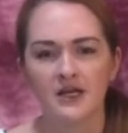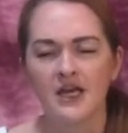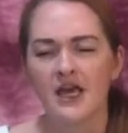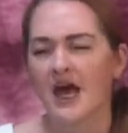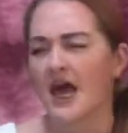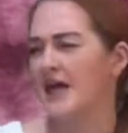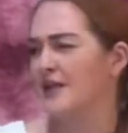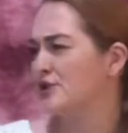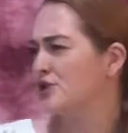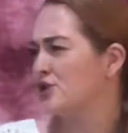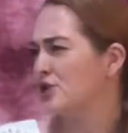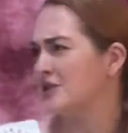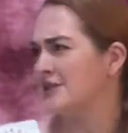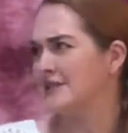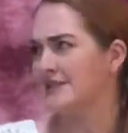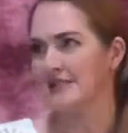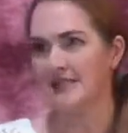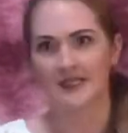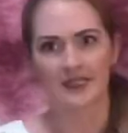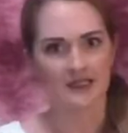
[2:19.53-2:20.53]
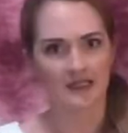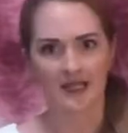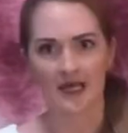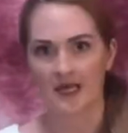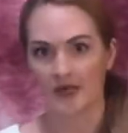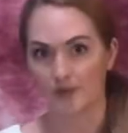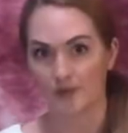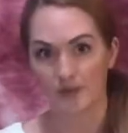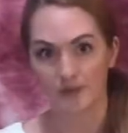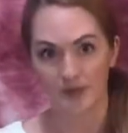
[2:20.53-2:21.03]
And she didn't
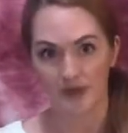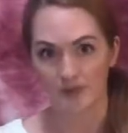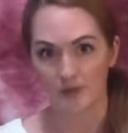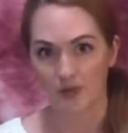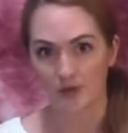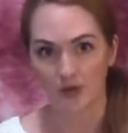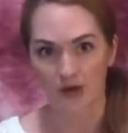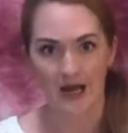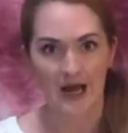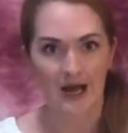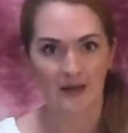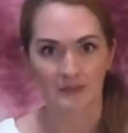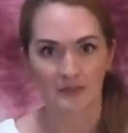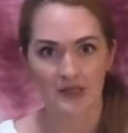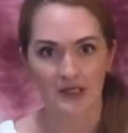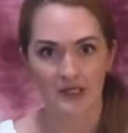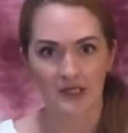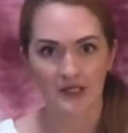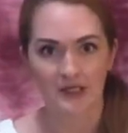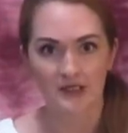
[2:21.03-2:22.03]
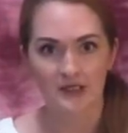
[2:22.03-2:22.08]
like when people were happy.